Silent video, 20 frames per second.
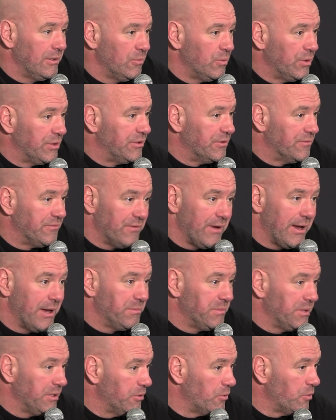with your
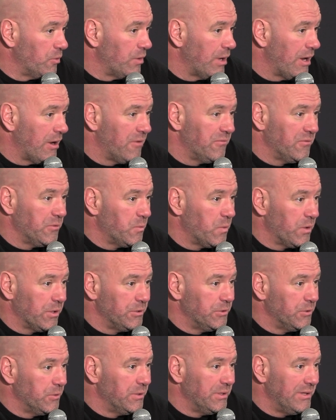family or however you want
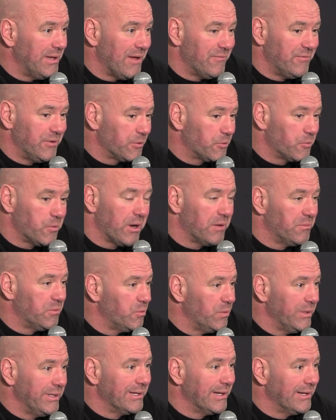to do it and have an
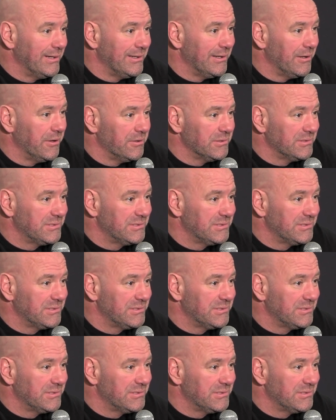incredible weekend here.